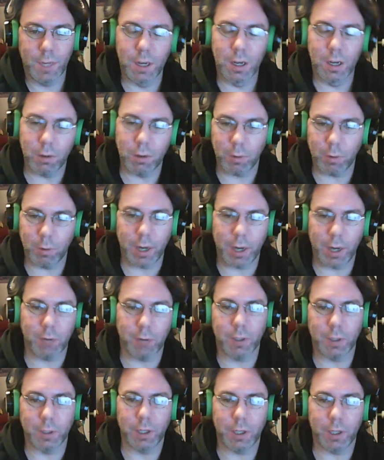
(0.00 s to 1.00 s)
Well, right on.
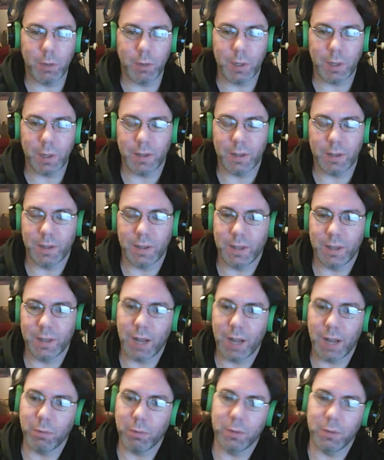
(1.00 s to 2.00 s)
Well, you know what?
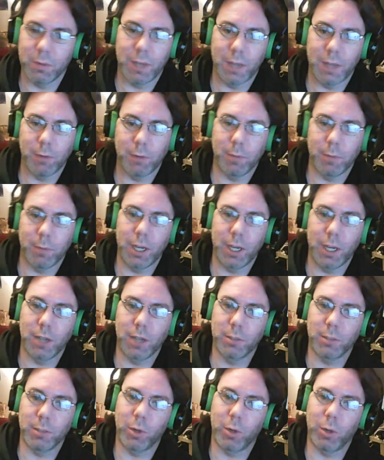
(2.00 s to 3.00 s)
That would be
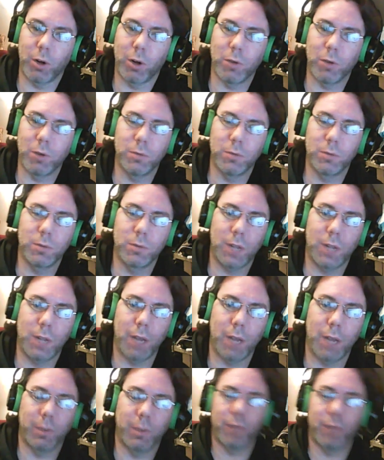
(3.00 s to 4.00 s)
awesome, Kuro. I
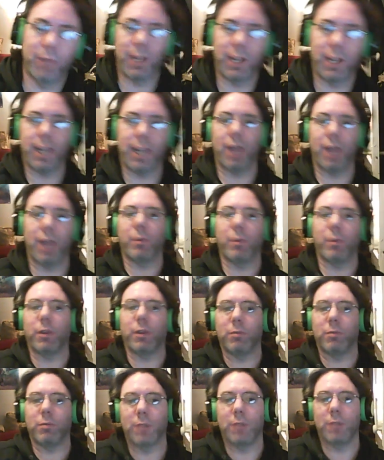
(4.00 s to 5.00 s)
would love to hang out with you.
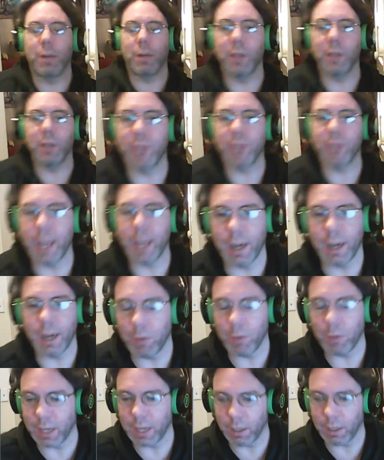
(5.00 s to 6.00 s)
I would love to hang out
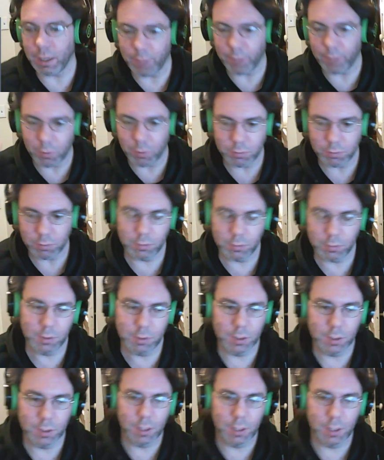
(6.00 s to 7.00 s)
with any of you.
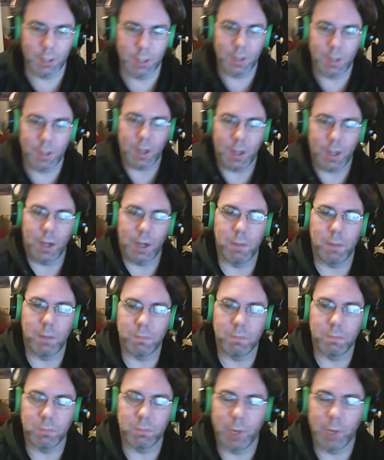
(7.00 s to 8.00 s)

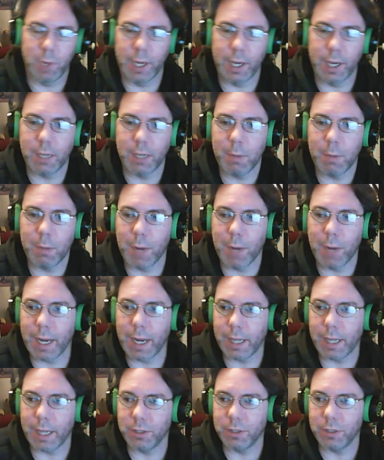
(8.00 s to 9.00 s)
When you get to be my
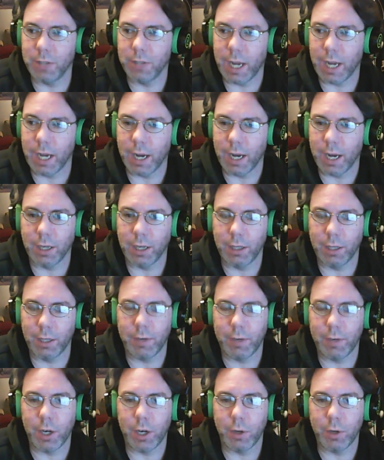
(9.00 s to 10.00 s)
age and you live
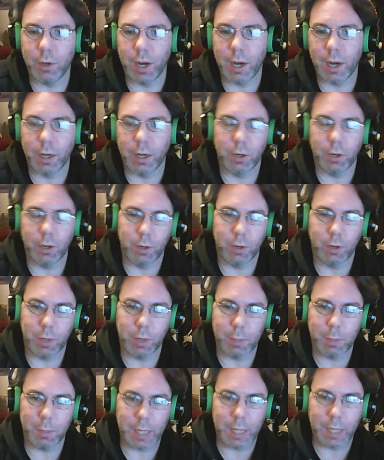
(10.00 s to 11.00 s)
in a new town and don't know
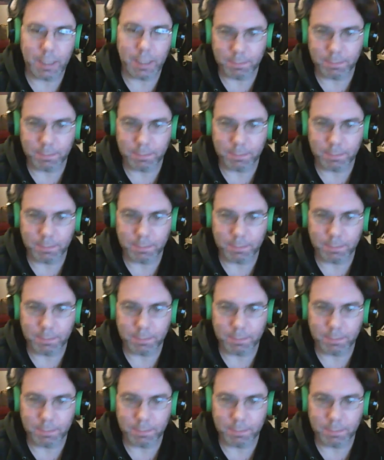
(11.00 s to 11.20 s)
anybody,